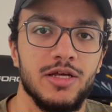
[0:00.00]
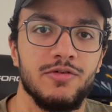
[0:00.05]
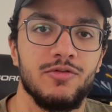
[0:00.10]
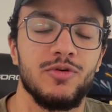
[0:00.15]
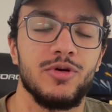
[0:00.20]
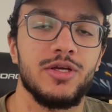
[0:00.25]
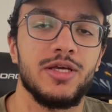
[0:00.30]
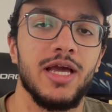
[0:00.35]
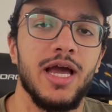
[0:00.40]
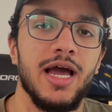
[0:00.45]
If
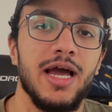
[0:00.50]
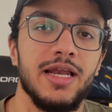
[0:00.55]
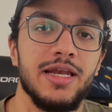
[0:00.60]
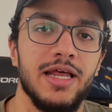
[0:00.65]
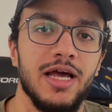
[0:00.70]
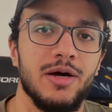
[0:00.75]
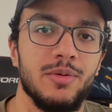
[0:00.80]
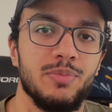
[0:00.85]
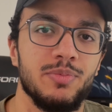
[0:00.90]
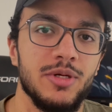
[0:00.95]
we can
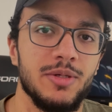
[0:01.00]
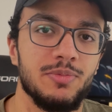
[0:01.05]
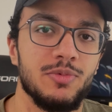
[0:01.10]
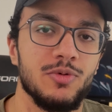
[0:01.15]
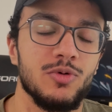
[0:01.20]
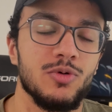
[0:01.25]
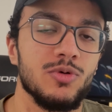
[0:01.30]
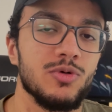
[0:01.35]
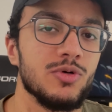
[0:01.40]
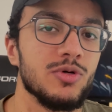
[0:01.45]
help
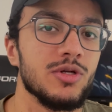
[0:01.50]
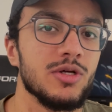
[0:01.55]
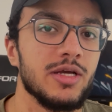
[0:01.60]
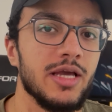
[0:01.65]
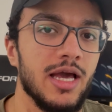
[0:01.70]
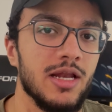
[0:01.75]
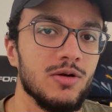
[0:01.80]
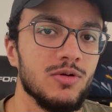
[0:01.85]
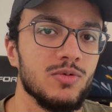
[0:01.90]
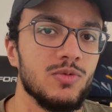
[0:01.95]
people who
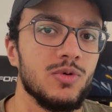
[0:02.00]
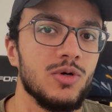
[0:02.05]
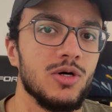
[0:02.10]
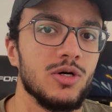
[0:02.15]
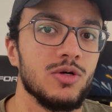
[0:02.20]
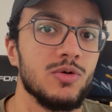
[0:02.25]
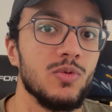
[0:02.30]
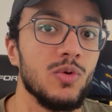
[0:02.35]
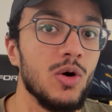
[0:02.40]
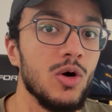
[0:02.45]
cannot
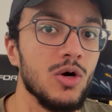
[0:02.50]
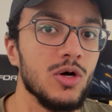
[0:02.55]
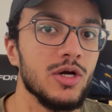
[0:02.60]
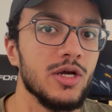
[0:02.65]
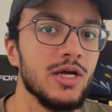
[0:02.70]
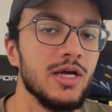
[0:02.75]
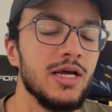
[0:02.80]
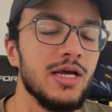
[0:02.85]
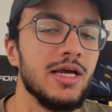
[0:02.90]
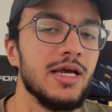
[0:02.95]

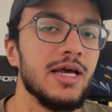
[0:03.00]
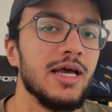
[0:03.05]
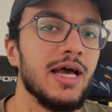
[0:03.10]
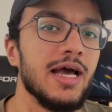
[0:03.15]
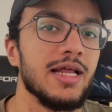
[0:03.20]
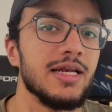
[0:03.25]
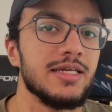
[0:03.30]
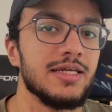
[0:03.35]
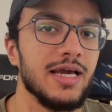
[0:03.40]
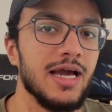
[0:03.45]
walk,
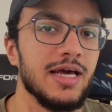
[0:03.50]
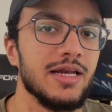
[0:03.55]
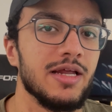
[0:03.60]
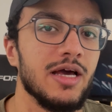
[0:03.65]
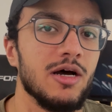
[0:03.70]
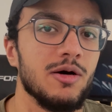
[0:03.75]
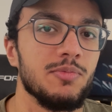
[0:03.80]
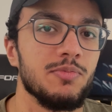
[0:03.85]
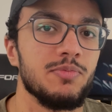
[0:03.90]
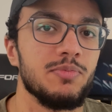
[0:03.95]
and can
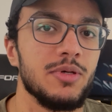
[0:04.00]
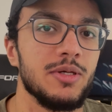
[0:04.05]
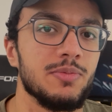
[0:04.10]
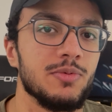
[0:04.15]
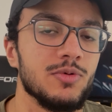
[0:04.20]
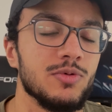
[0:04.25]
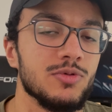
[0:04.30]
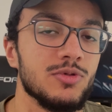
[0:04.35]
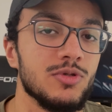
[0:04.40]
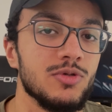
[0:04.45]
help
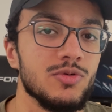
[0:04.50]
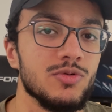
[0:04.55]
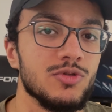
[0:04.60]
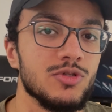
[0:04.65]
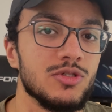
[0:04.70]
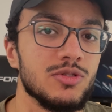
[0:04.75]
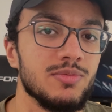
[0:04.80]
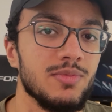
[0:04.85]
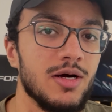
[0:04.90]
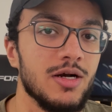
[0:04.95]
people to
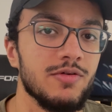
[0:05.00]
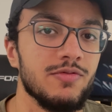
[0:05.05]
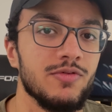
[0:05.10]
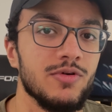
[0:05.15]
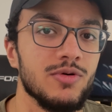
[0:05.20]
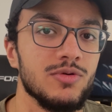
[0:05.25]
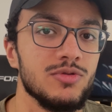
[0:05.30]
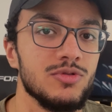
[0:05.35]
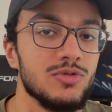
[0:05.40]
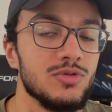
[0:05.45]
use
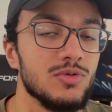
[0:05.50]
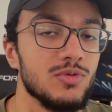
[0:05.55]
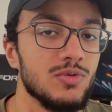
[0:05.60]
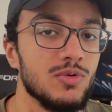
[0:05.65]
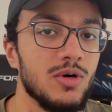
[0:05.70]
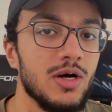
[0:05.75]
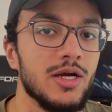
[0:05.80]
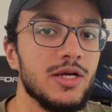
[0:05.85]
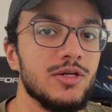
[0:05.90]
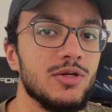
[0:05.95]
smartphones,
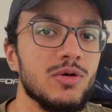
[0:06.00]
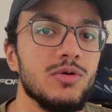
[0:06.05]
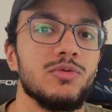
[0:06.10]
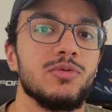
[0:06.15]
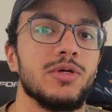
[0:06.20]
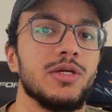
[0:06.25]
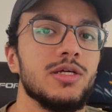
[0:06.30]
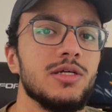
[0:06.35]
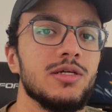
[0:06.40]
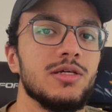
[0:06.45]
why don't
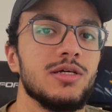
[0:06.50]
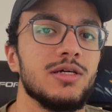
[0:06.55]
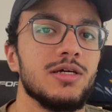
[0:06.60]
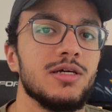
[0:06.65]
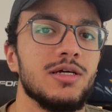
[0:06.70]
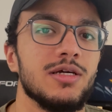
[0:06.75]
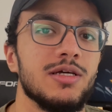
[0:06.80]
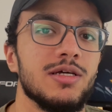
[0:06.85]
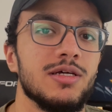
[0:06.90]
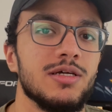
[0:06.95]
we?
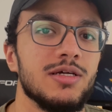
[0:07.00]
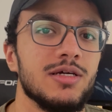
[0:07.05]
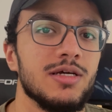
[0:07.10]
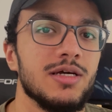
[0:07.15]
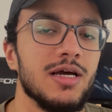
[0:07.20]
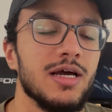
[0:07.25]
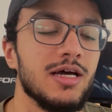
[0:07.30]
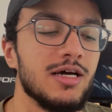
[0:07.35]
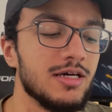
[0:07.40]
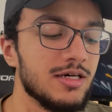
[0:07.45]

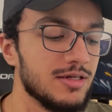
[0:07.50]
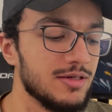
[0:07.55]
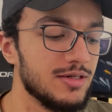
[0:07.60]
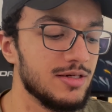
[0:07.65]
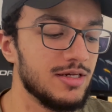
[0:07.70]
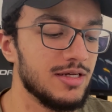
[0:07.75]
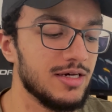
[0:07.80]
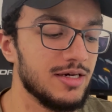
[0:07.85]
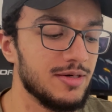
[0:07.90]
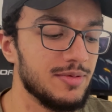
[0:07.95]

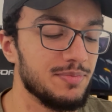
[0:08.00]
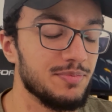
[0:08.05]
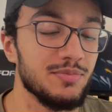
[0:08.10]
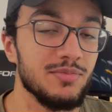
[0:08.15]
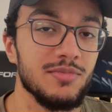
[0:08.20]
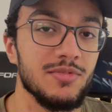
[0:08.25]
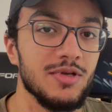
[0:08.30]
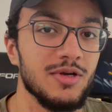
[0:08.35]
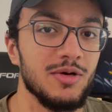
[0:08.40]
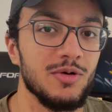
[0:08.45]
And
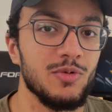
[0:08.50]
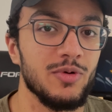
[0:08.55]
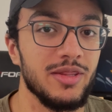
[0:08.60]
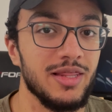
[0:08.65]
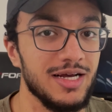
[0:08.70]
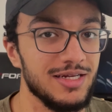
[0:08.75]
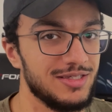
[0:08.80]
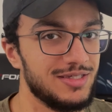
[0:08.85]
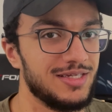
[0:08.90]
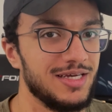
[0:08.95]
with
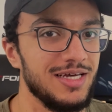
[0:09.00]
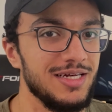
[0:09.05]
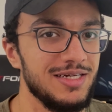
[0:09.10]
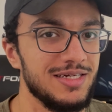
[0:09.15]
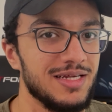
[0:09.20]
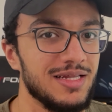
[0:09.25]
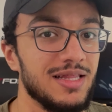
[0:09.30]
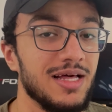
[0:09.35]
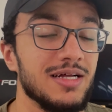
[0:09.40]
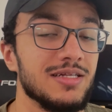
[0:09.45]
that said,
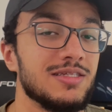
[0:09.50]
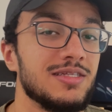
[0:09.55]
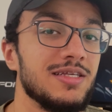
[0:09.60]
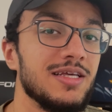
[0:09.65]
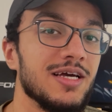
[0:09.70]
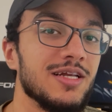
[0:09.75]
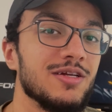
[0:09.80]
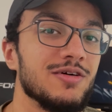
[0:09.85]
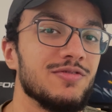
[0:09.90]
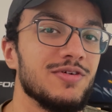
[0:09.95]
that's
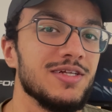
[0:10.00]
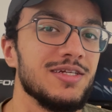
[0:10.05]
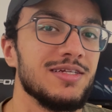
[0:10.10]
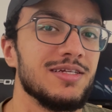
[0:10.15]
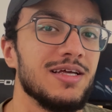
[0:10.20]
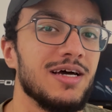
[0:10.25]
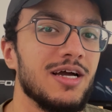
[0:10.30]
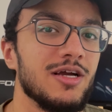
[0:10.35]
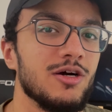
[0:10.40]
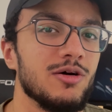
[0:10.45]
the end of
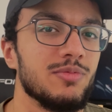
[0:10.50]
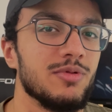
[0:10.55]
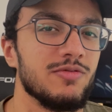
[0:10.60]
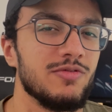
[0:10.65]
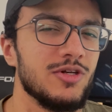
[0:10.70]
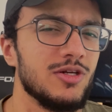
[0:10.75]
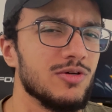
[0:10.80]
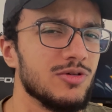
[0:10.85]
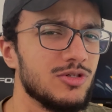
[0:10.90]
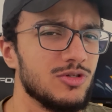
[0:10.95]
it. I hope the
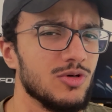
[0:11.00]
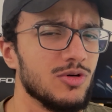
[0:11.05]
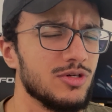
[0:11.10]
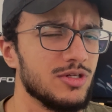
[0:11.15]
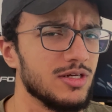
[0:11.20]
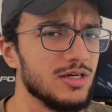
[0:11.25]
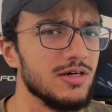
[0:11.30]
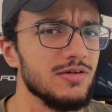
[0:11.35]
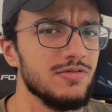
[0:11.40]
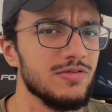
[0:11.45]
video is short
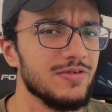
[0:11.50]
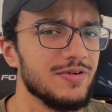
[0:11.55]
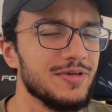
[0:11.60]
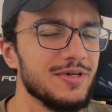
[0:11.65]
enough.